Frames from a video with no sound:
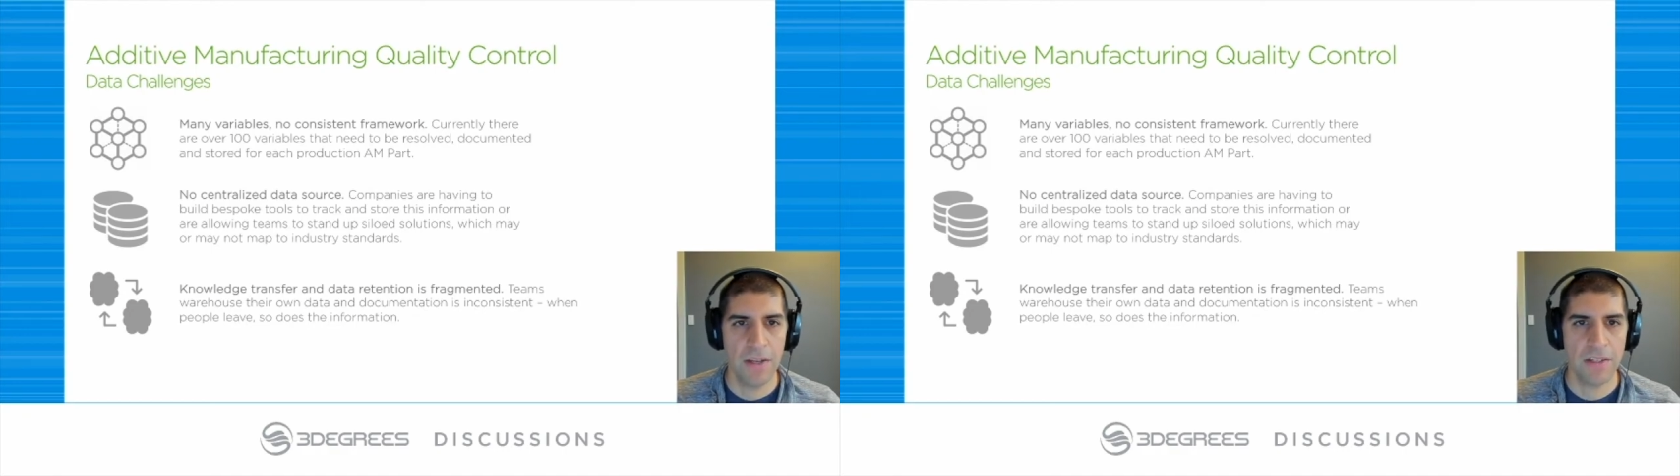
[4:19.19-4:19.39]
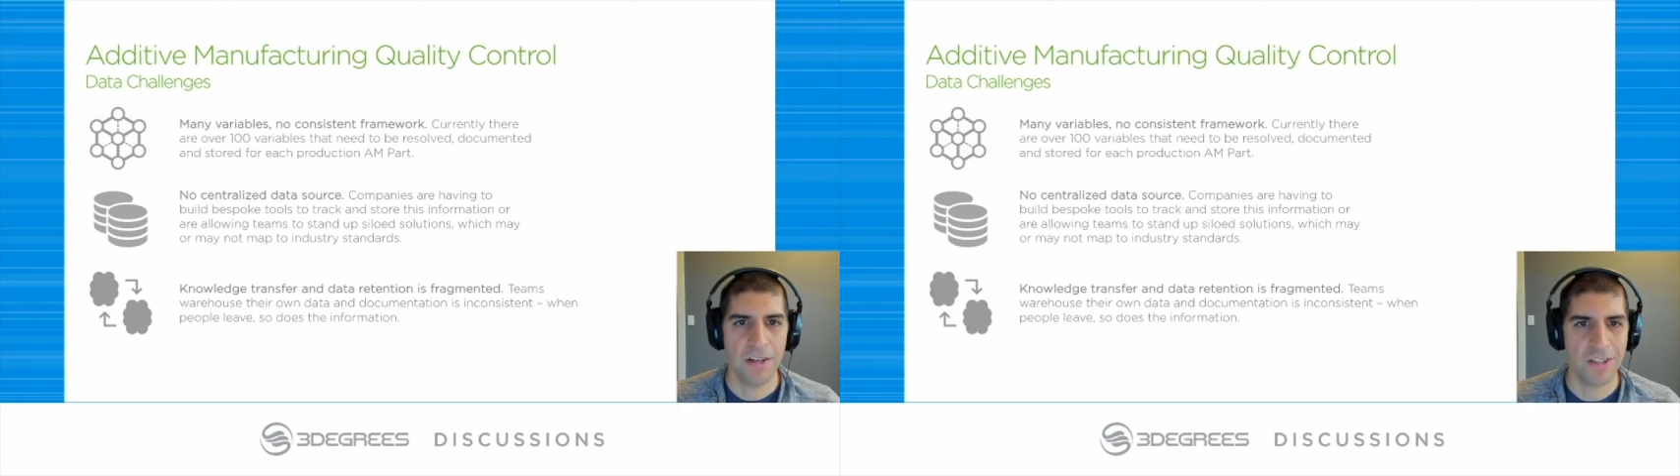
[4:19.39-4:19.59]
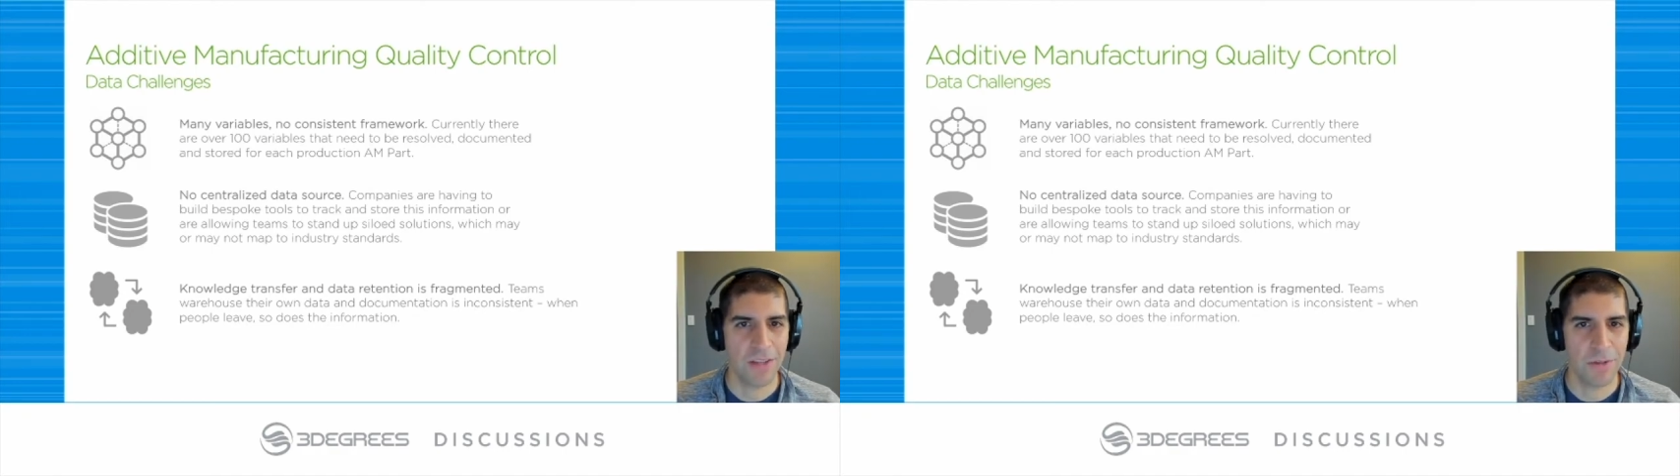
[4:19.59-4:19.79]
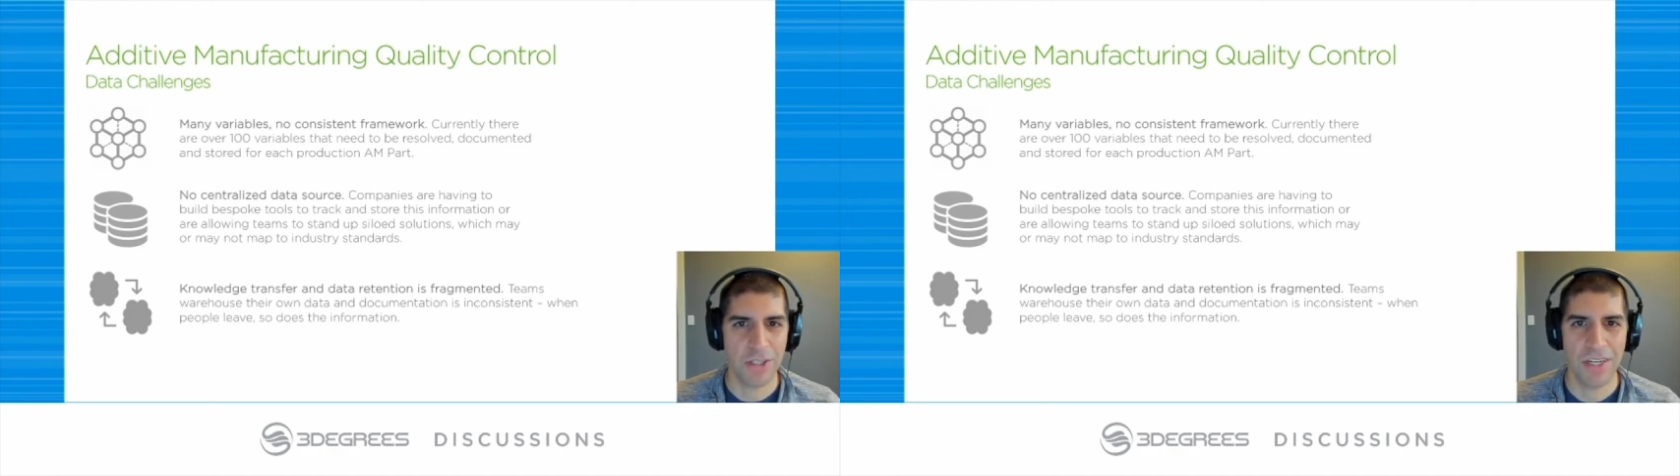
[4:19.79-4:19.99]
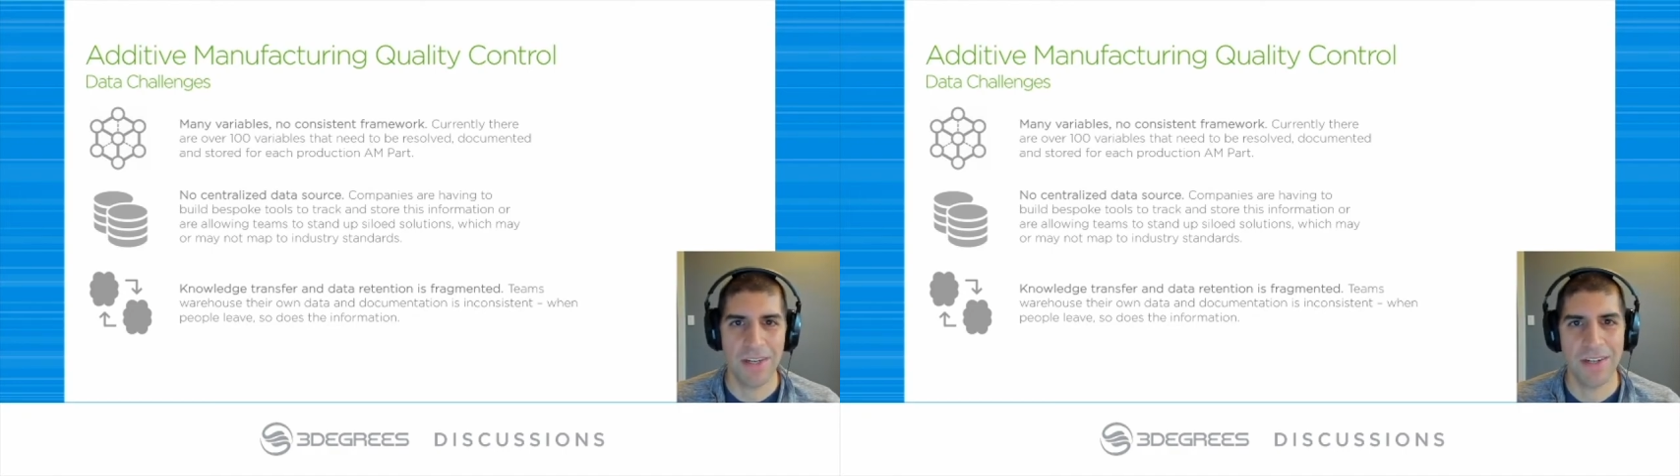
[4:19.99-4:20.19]
touching the
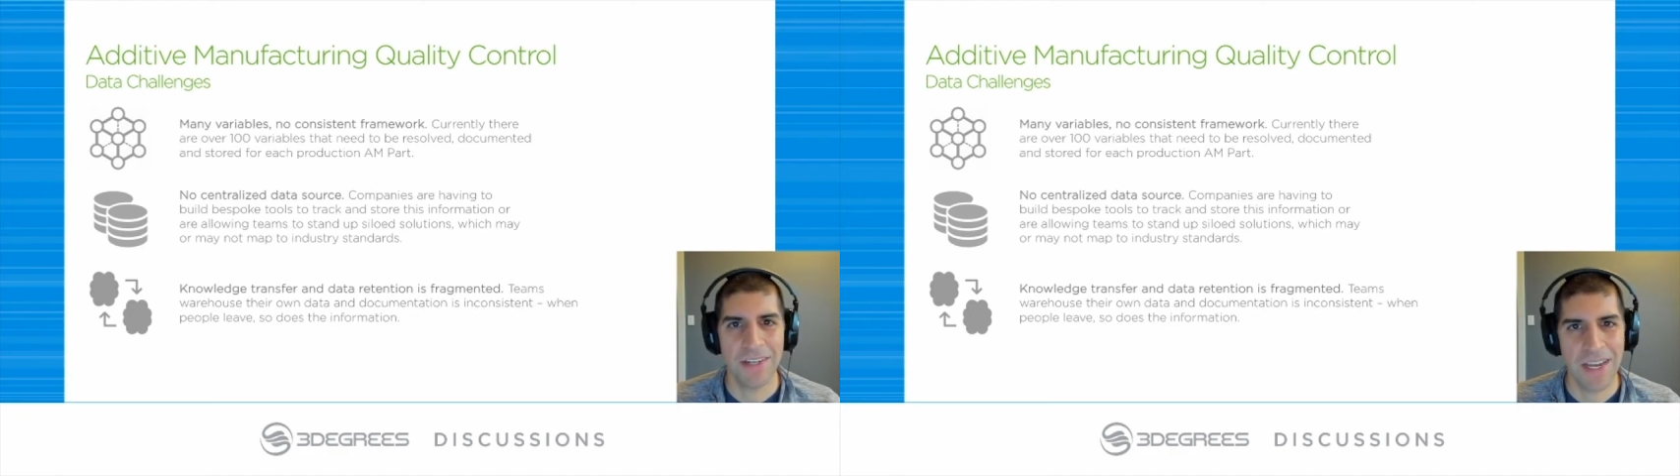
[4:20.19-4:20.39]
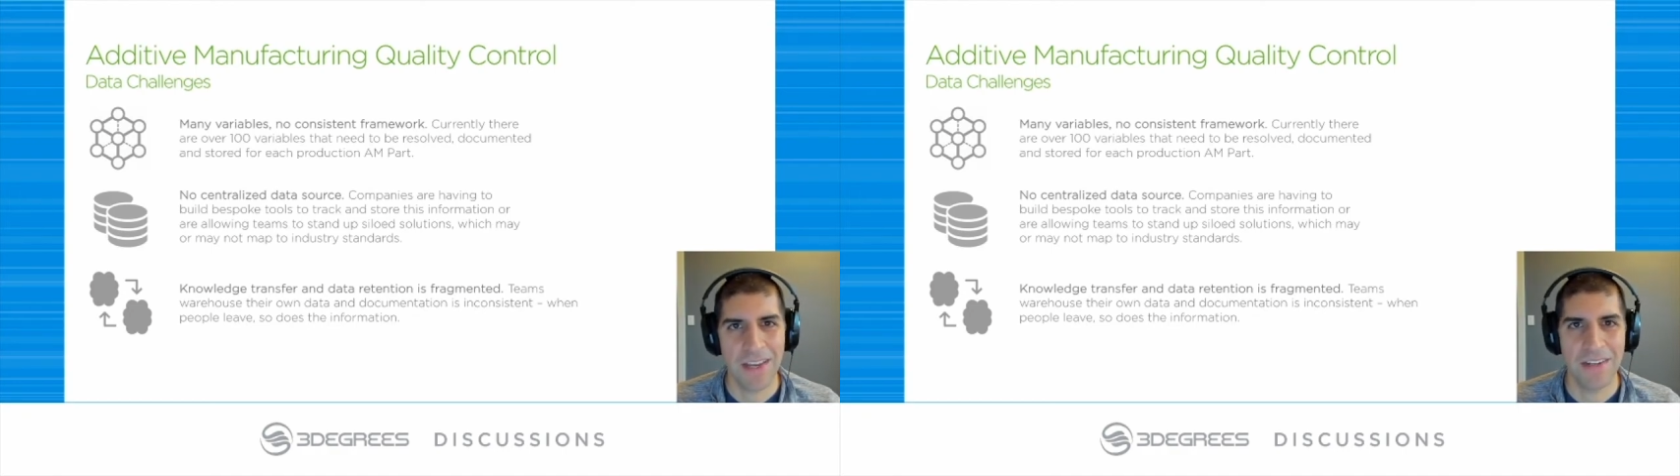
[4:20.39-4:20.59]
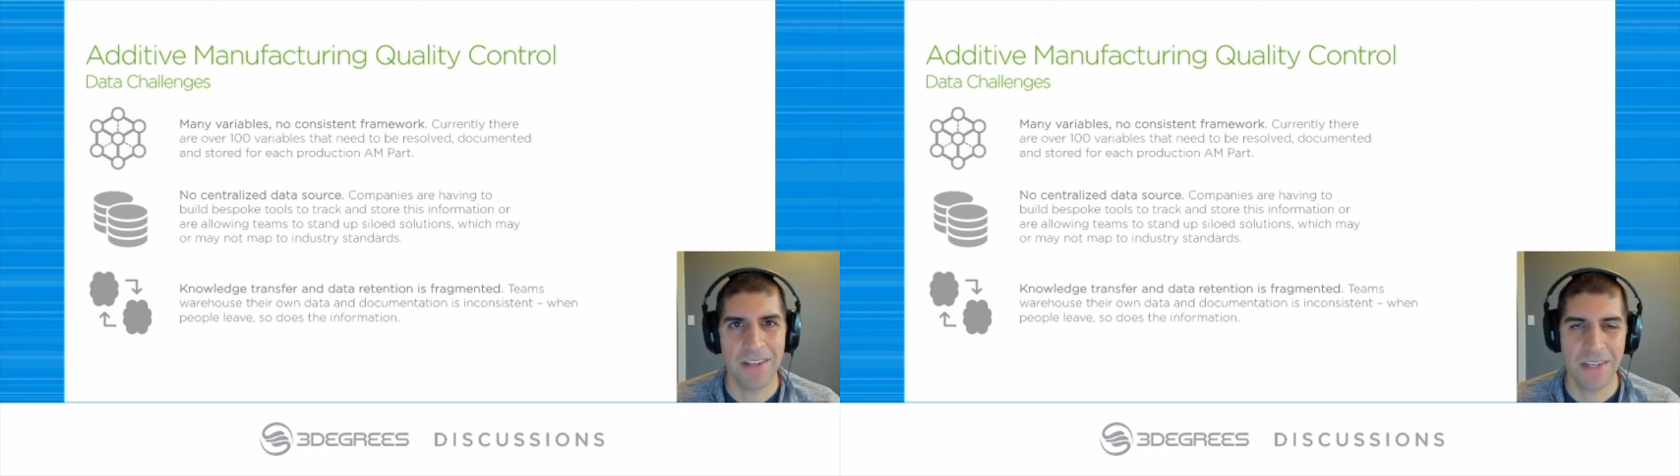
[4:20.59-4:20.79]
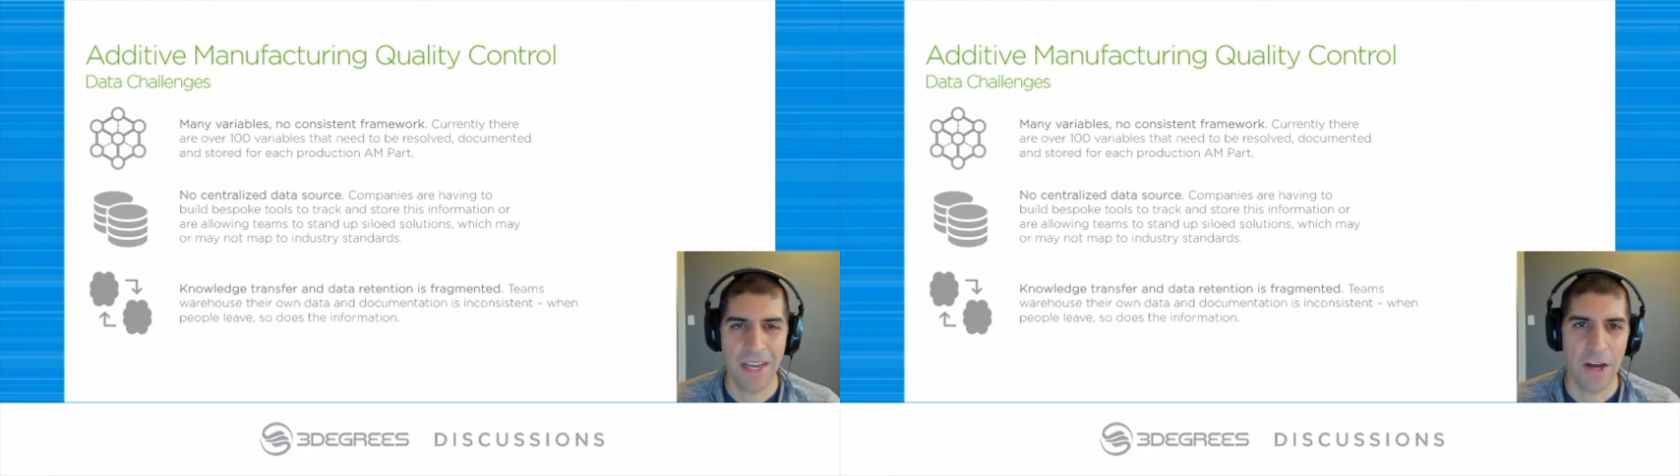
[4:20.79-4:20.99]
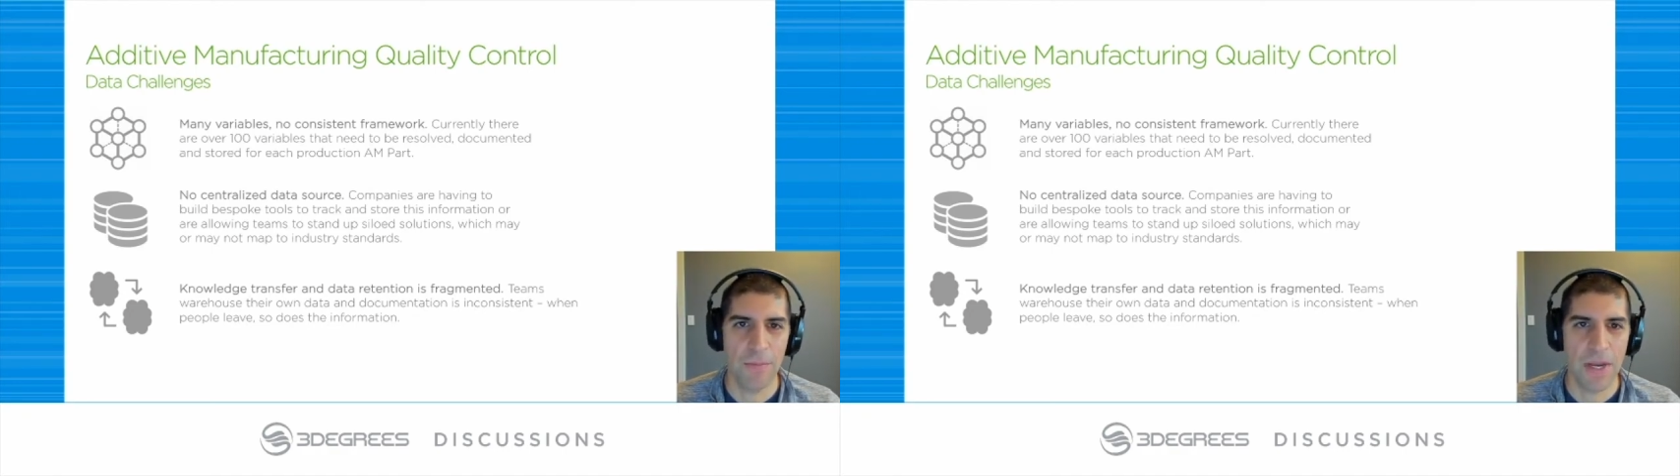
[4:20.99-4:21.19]
machine on a day in and day
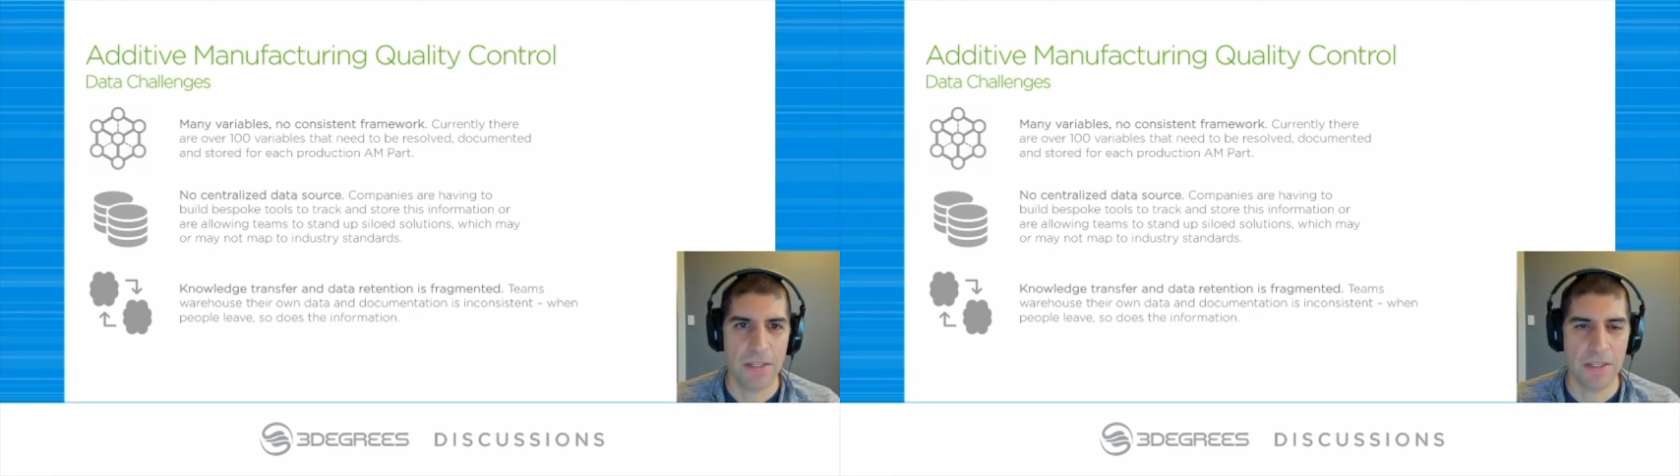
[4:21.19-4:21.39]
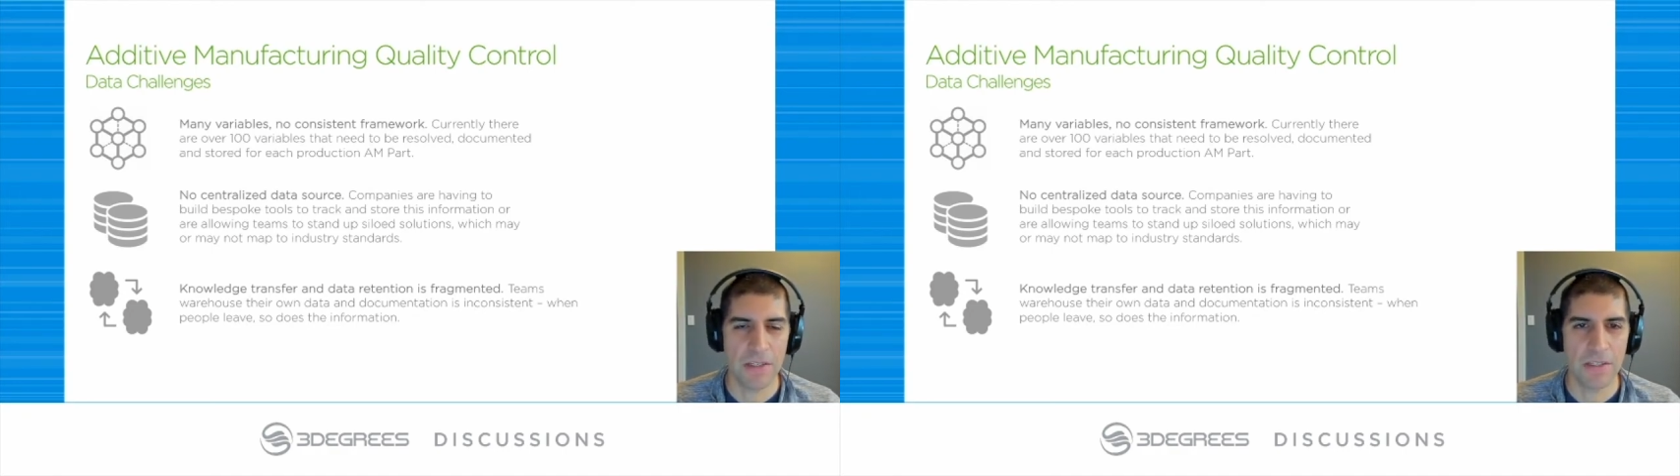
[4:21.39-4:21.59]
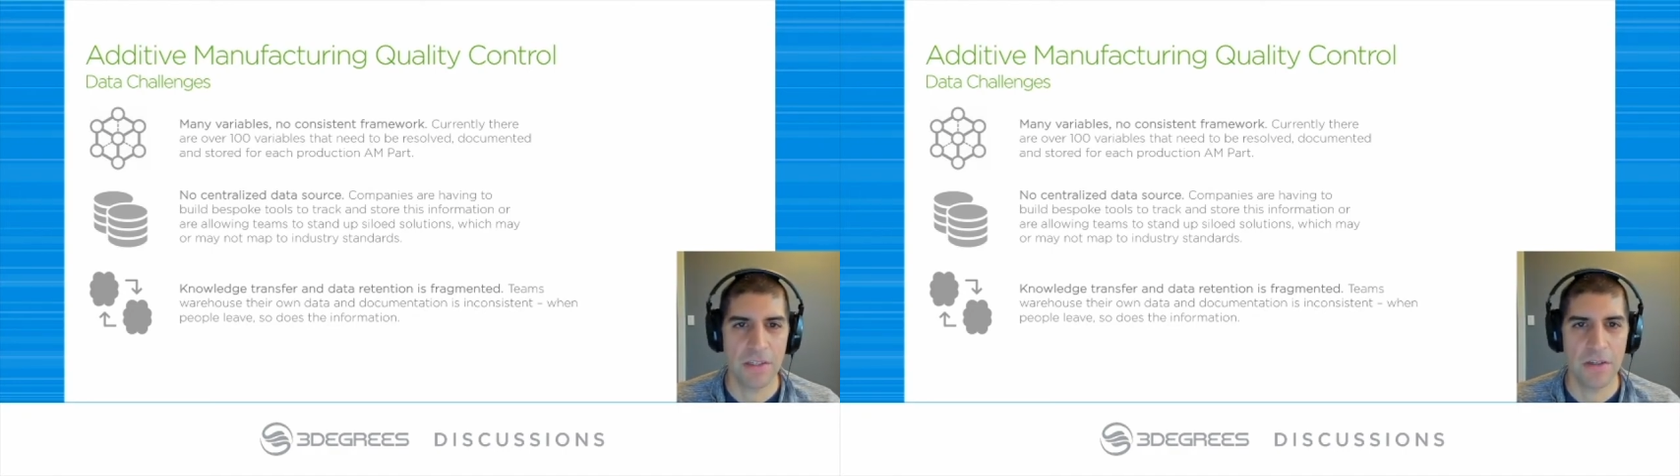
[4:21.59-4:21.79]
out basis,